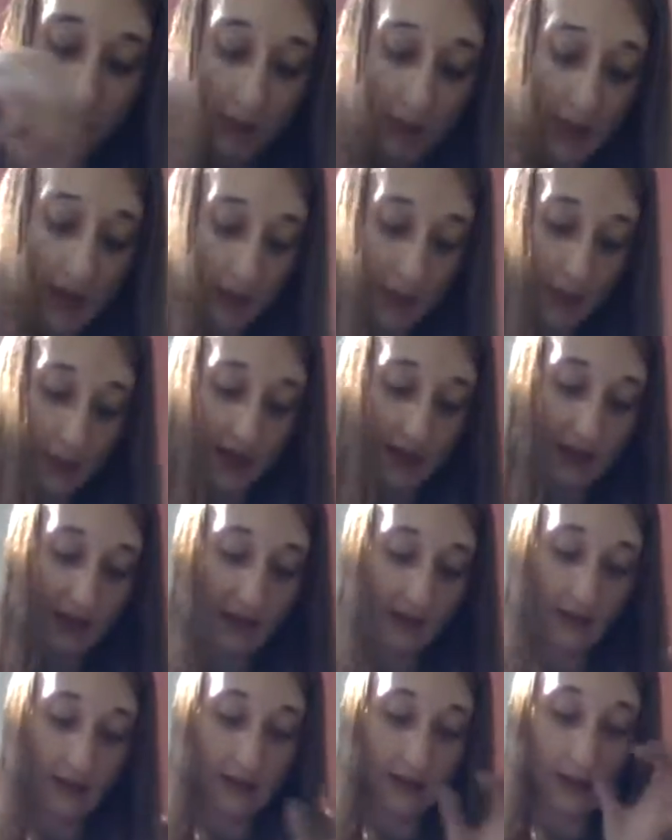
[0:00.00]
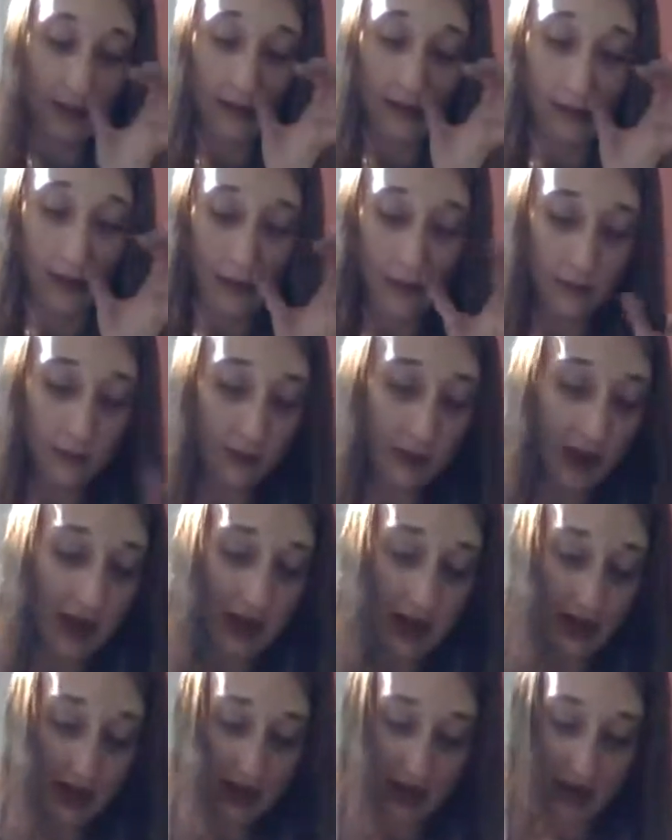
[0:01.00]
And then we'll
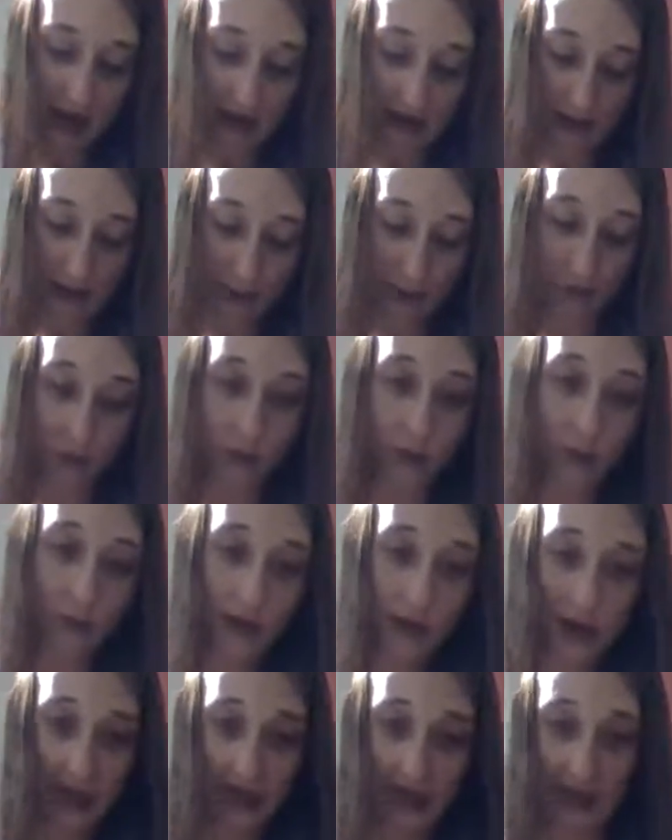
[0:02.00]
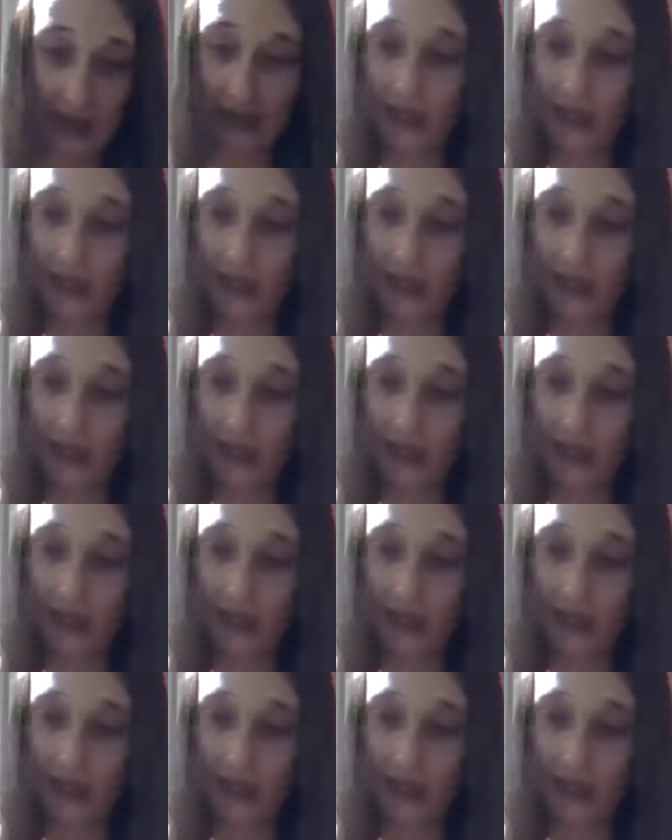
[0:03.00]
add one more plant.